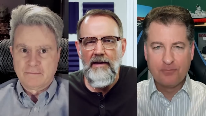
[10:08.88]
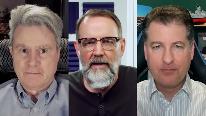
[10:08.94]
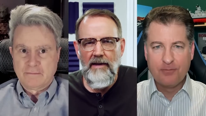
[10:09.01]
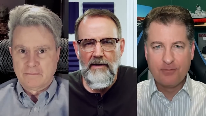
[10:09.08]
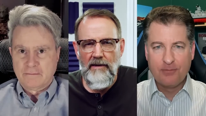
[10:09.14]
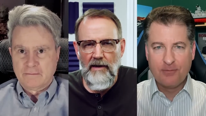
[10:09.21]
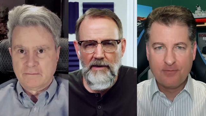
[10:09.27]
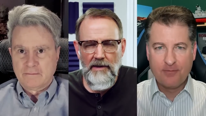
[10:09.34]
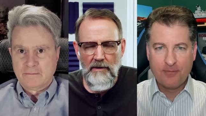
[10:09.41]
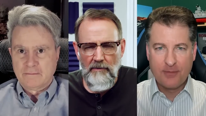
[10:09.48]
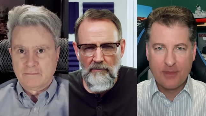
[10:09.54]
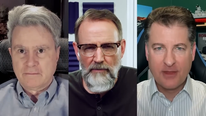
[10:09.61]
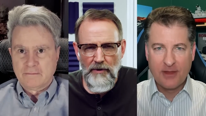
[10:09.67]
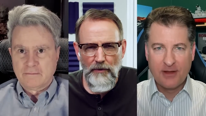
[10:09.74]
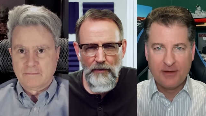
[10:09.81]
Speaker 1: And I
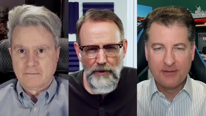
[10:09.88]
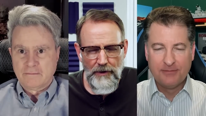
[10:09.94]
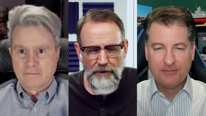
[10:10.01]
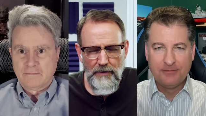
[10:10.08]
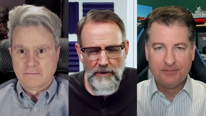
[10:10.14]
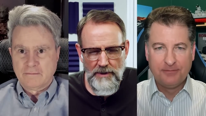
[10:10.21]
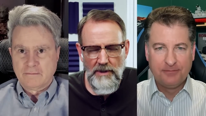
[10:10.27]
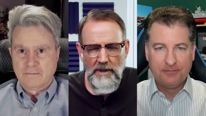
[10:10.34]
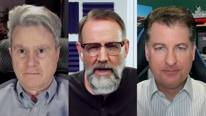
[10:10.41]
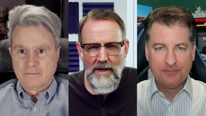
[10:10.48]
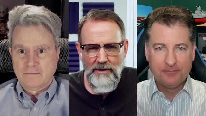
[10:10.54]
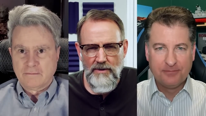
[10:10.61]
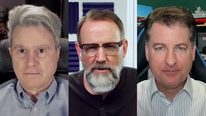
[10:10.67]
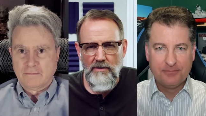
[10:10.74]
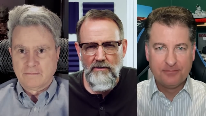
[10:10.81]
think Bill really
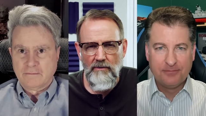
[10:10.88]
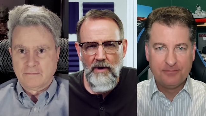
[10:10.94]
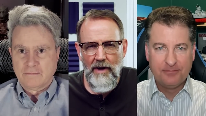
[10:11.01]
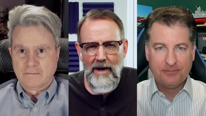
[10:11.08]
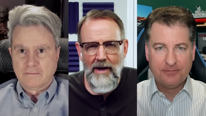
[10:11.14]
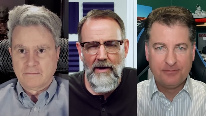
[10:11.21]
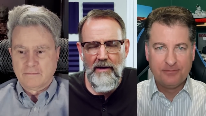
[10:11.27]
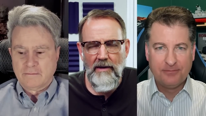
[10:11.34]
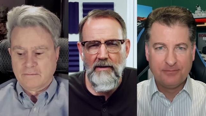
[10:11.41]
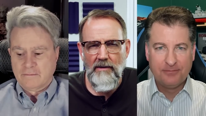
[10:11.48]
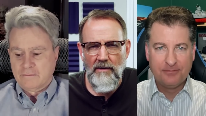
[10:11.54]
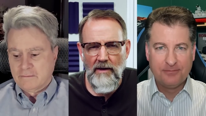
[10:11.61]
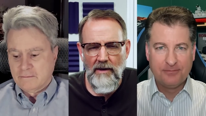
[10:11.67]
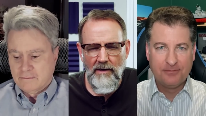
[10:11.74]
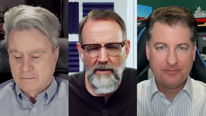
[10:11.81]
crystallized what I
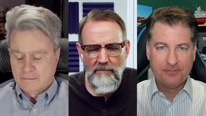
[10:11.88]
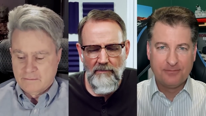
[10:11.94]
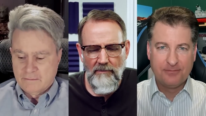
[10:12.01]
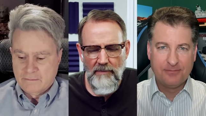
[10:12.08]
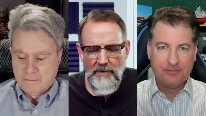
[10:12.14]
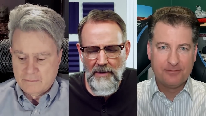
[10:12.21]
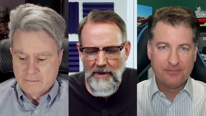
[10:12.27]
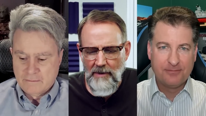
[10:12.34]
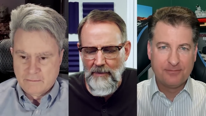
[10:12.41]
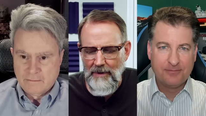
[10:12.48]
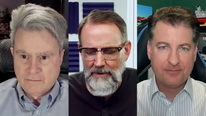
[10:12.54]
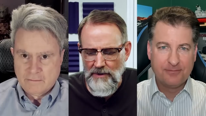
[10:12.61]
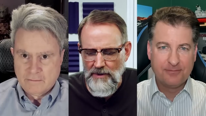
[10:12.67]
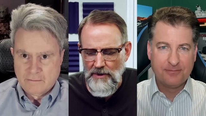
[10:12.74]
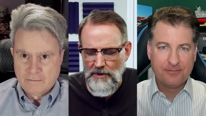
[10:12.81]
um, think
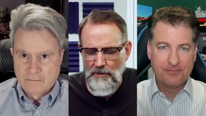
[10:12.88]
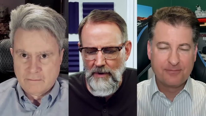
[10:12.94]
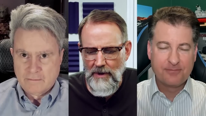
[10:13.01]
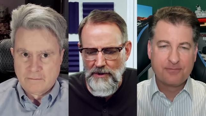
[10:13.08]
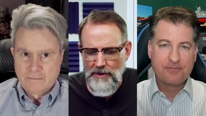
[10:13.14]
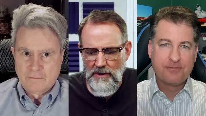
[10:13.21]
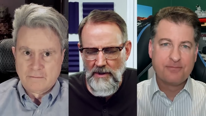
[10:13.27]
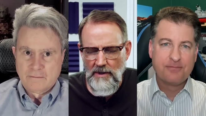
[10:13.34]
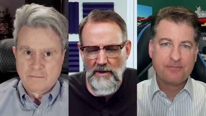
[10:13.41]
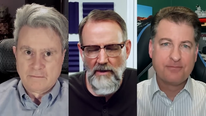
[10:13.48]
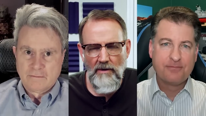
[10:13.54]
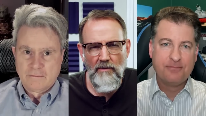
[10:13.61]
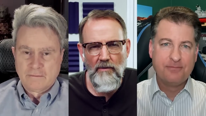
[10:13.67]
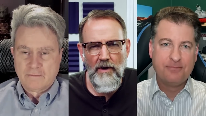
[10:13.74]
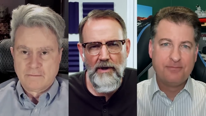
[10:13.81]
about the situation
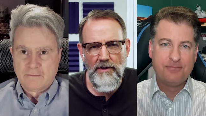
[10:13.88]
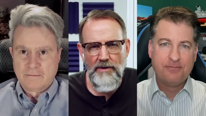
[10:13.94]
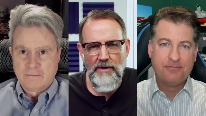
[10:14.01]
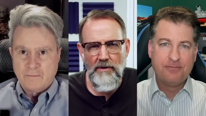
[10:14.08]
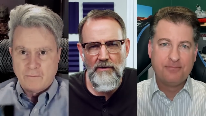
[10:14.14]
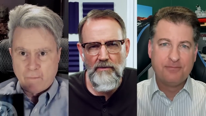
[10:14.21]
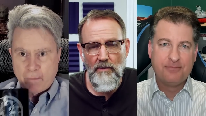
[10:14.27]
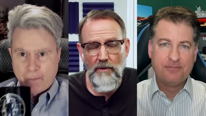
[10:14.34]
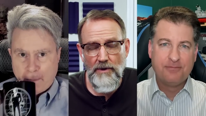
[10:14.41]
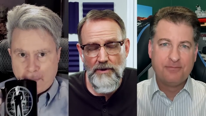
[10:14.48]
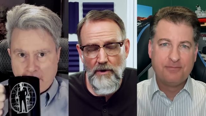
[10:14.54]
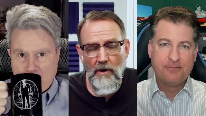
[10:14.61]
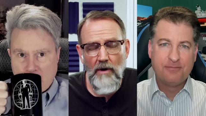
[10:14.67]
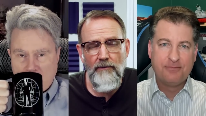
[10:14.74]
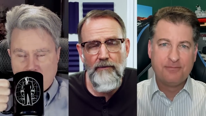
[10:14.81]
here. What is what
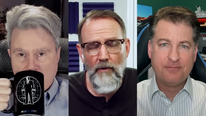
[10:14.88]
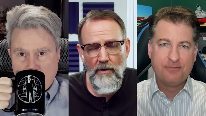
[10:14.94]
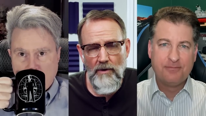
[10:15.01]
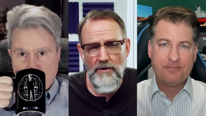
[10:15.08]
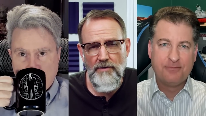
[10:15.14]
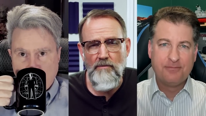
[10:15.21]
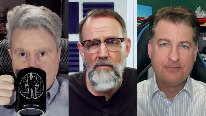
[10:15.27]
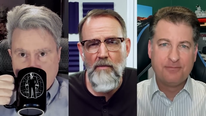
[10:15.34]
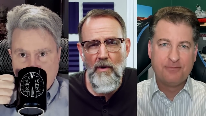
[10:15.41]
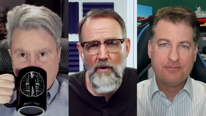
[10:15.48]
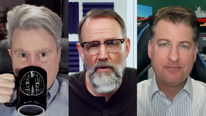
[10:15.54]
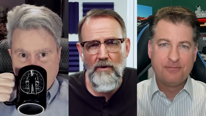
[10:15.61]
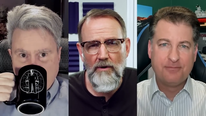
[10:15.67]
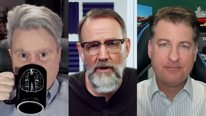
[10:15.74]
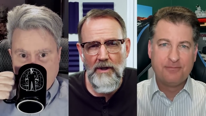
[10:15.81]
is called for is
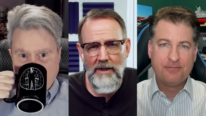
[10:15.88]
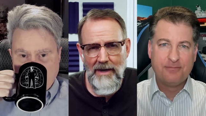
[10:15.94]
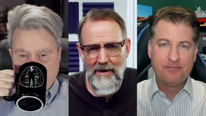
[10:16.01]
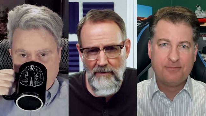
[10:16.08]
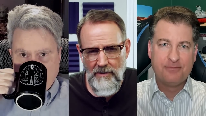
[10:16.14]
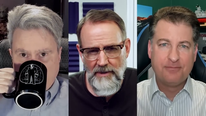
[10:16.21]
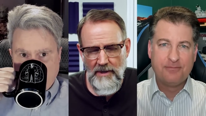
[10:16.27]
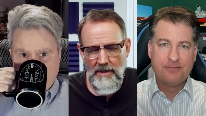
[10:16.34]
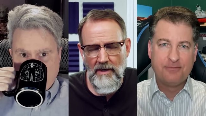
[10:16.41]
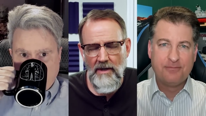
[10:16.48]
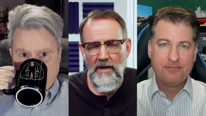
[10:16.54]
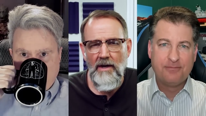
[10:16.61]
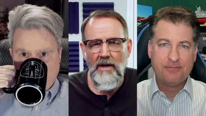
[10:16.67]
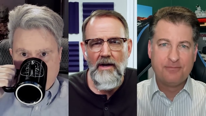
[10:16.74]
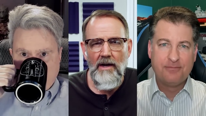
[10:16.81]
moral clarity.
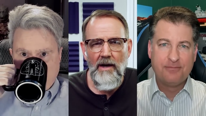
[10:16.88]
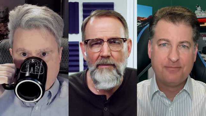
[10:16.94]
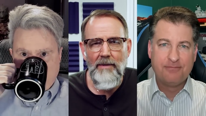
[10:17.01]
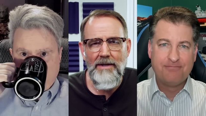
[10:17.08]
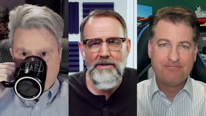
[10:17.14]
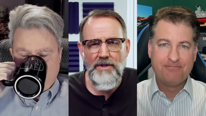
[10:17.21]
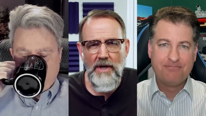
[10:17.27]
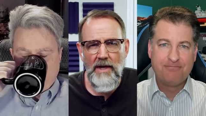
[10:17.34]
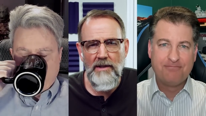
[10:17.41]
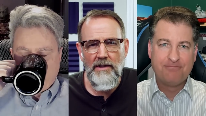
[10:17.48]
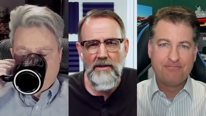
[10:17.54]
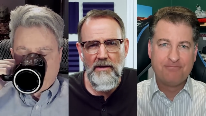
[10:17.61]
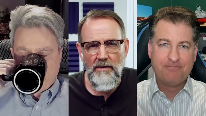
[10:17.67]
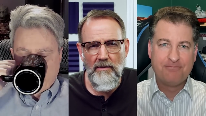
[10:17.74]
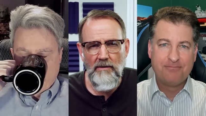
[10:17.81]
I'm not saying
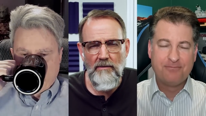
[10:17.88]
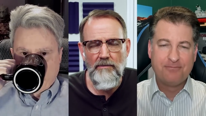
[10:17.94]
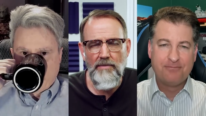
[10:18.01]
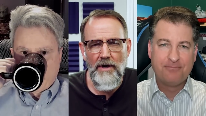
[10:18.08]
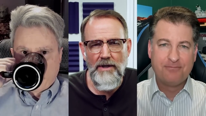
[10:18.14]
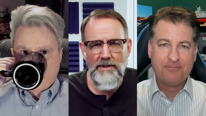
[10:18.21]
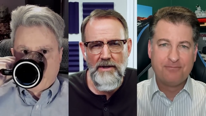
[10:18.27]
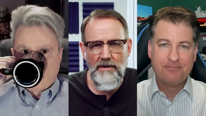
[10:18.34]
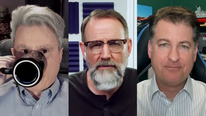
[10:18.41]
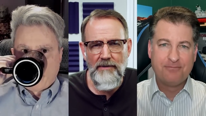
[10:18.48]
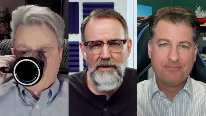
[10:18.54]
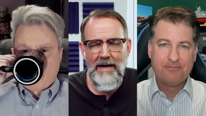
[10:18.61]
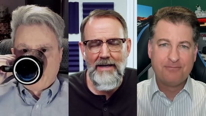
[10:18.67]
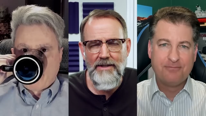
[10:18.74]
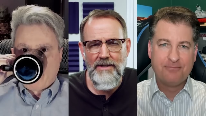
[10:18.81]
that the president of
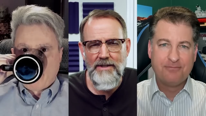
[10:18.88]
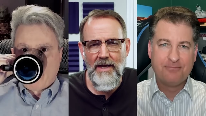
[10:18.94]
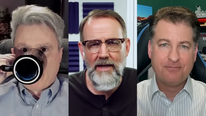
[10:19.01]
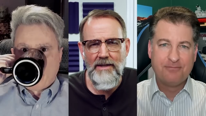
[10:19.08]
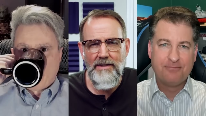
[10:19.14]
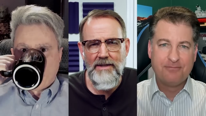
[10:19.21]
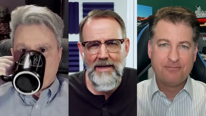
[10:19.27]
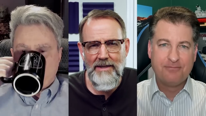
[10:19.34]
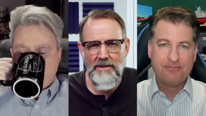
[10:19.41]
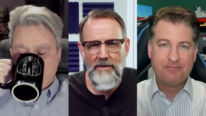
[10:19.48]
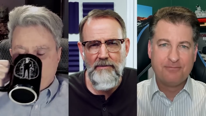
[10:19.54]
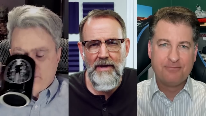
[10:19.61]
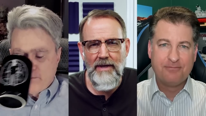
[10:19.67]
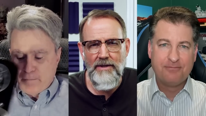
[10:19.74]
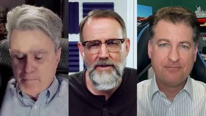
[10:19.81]
the United States has
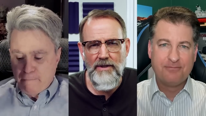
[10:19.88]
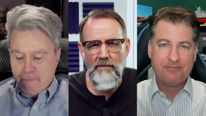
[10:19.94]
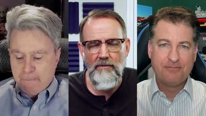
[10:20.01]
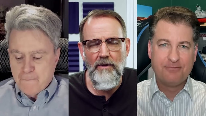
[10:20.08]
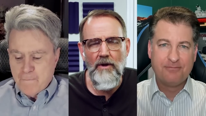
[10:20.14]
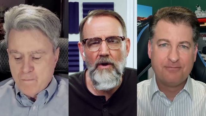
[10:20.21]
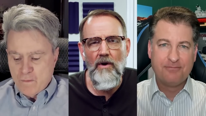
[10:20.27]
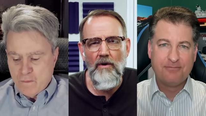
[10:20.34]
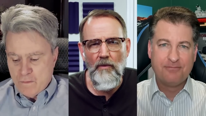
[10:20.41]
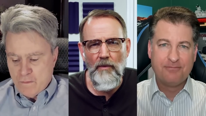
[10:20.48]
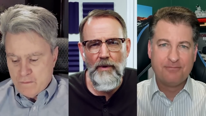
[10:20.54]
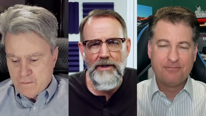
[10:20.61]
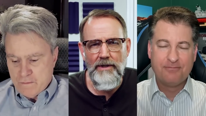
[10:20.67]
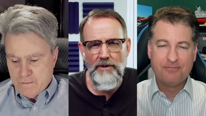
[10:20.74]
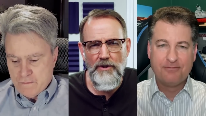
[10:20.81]
to make some
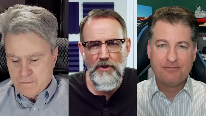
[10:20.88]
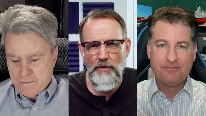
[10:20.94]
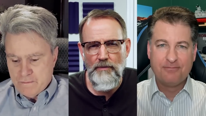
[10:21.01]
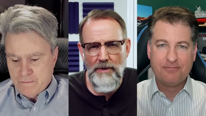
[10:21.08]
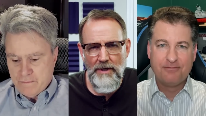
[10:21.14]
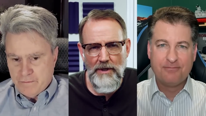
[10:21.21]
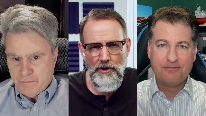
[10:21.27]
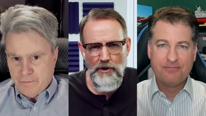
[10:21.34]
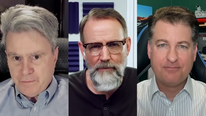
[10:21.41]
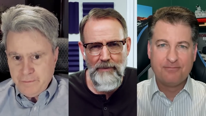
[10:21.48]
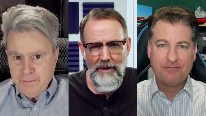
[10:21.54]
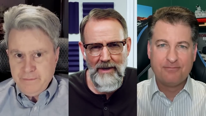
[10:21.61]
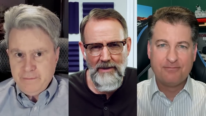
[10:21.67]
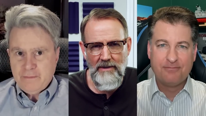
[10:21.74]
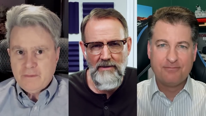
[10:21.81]
long-winded speech
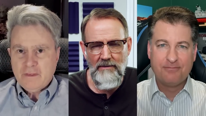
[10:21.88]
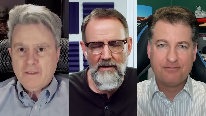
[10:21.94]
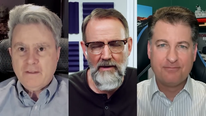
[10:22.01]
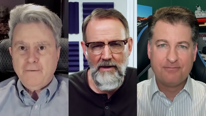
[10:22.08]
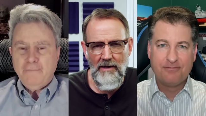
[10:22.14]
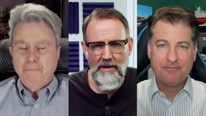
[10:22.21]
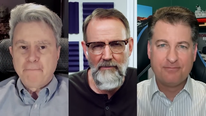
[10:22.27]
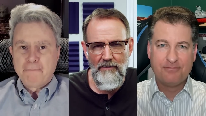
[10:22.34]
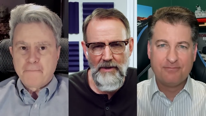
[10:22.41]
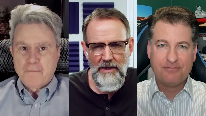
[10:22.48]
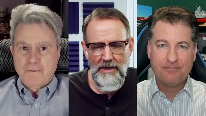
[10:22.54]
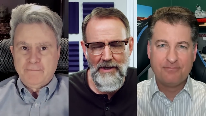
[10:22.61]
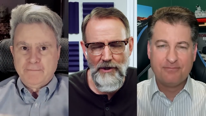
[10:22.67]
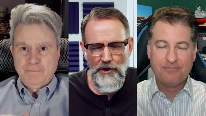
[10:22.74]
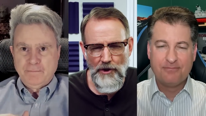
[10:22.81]
about um,
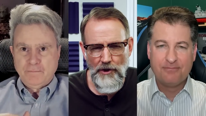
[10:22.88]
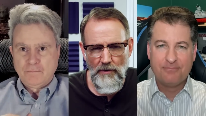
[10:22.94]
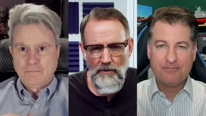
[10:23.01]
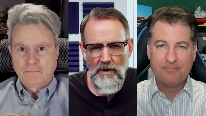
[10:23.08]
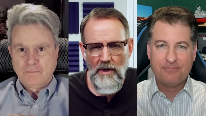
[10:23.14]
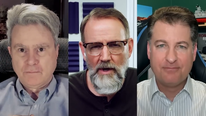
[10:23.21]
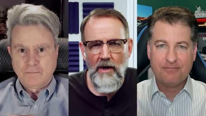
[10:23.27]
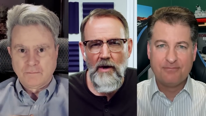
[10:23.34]
the issue.